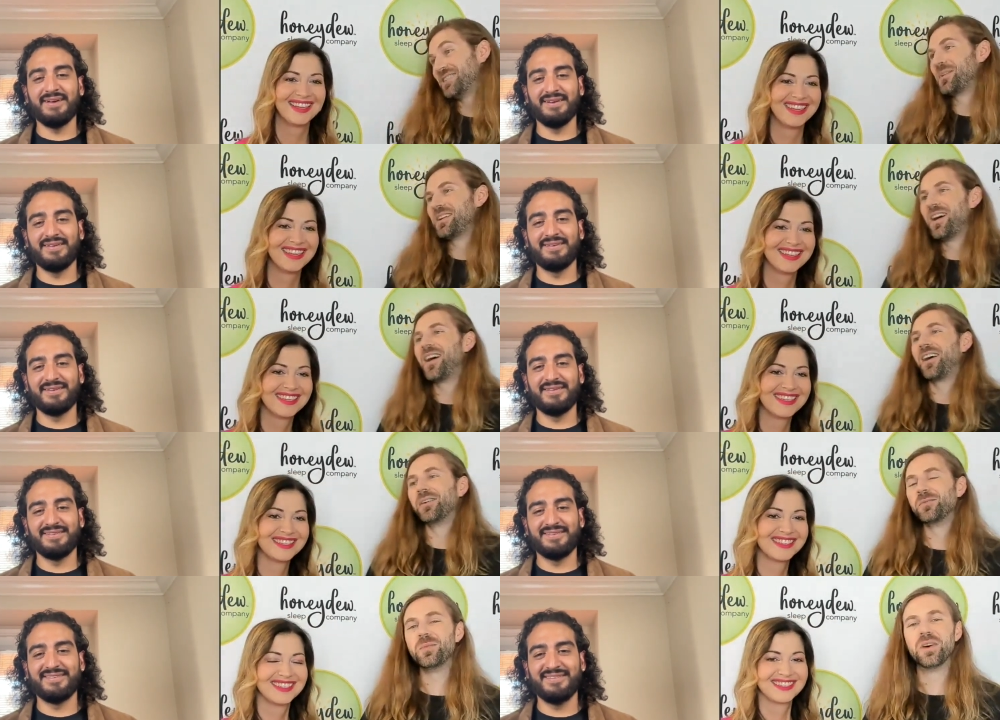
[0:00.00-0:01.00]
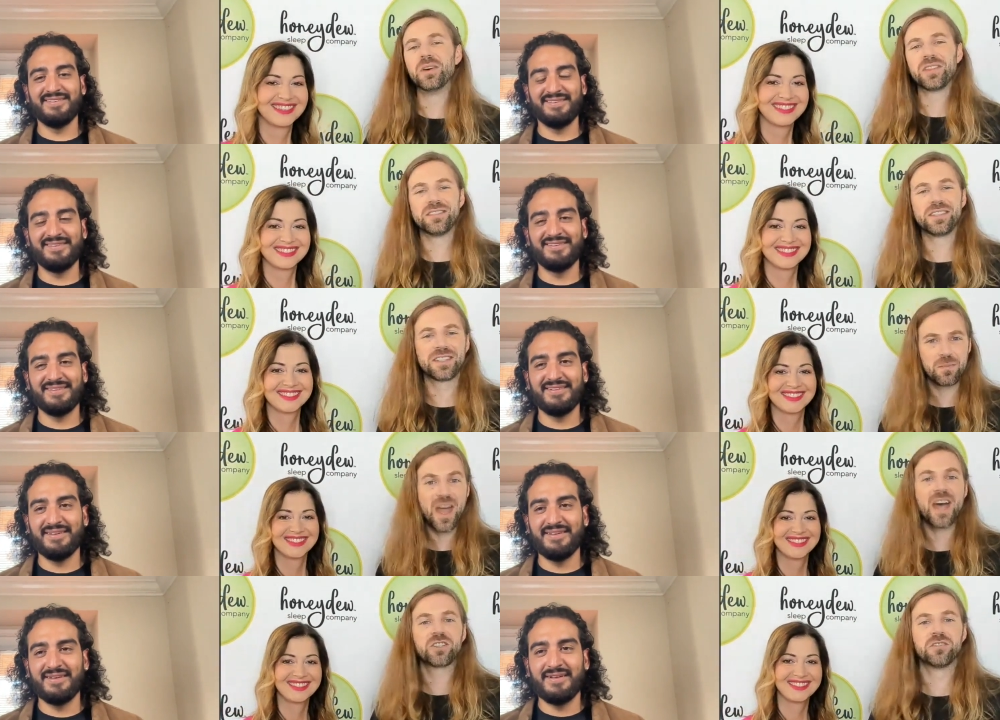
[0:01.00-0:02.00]
Speaker 1: here we are, and we both have this like
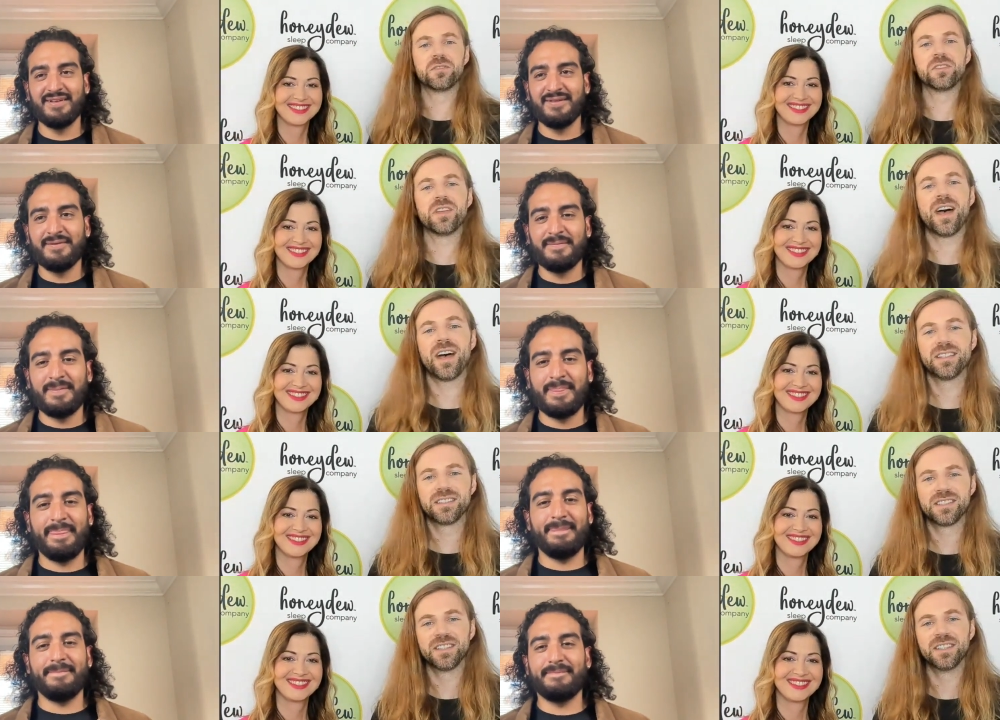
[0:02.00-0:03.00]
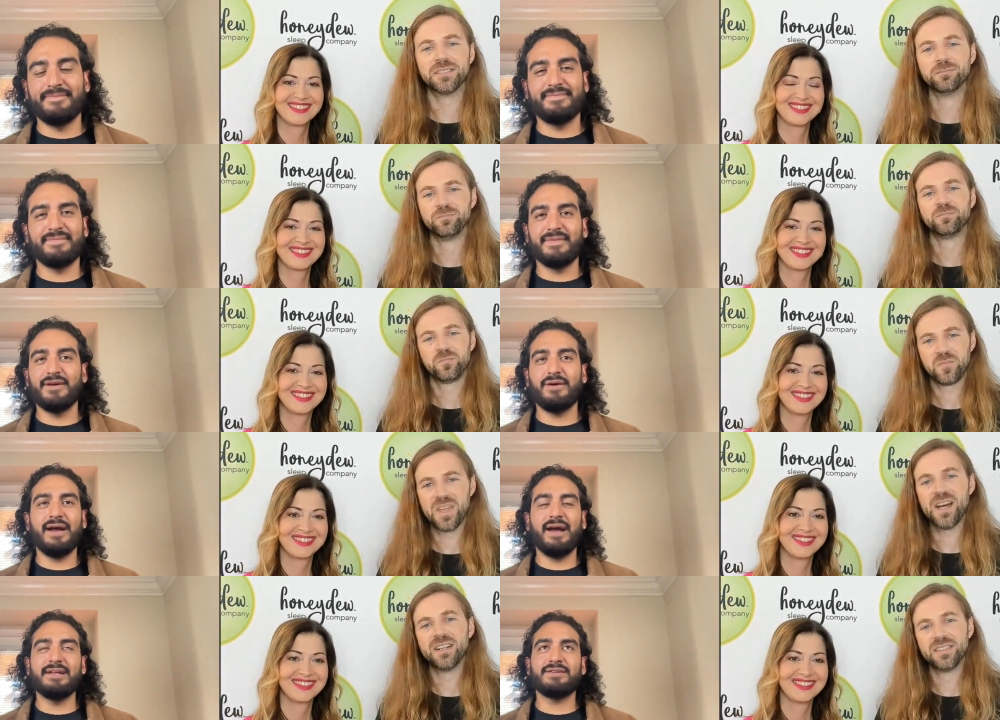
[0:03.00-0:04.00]
passion for that.
Speaker 2: So no,
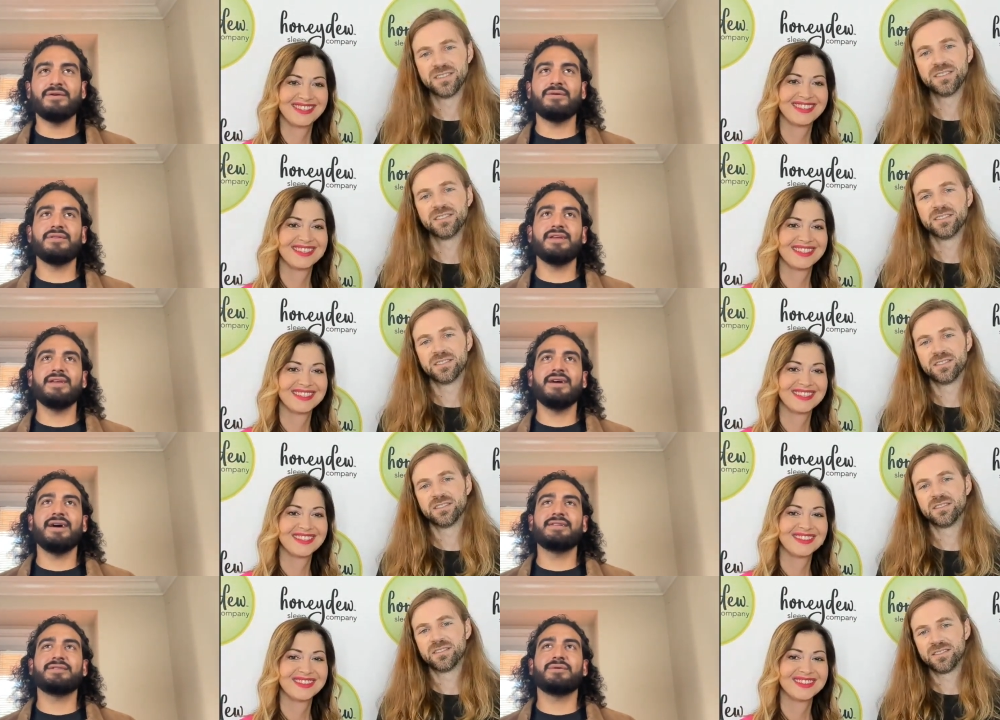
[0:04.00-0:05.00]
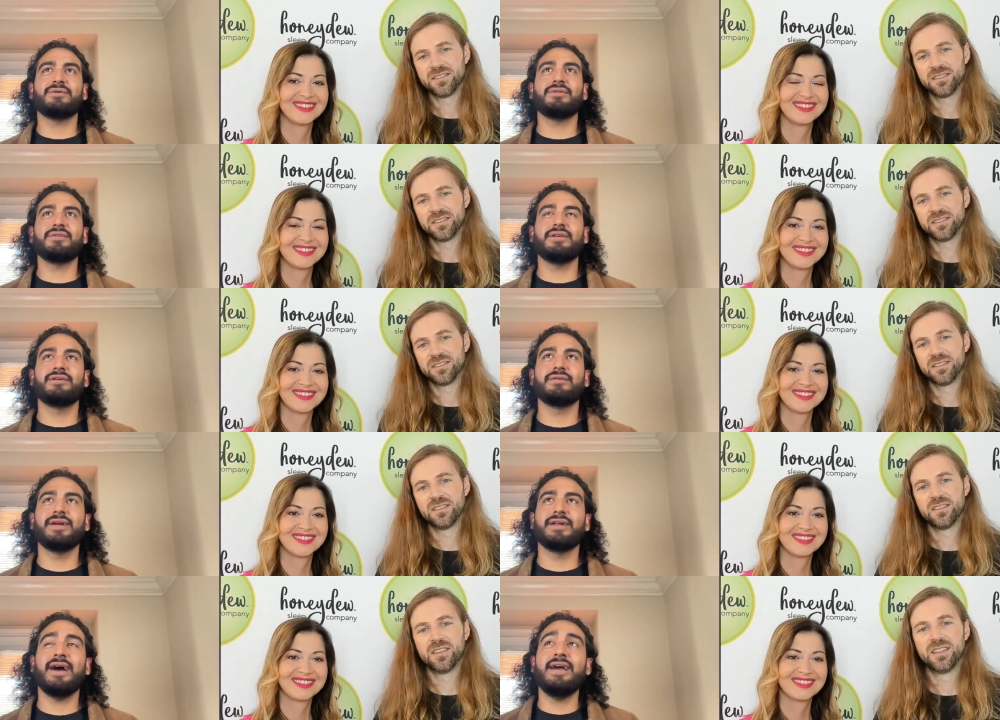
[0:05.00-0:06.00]
yeah. I, I totally, I totally
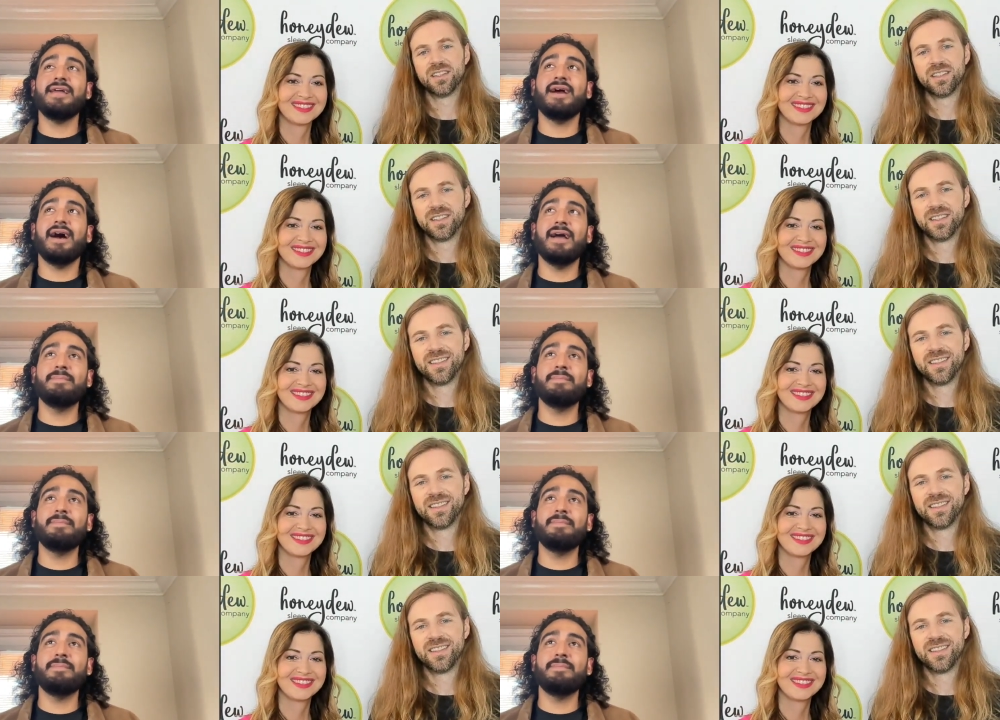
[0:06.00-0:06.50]
agree, and I, I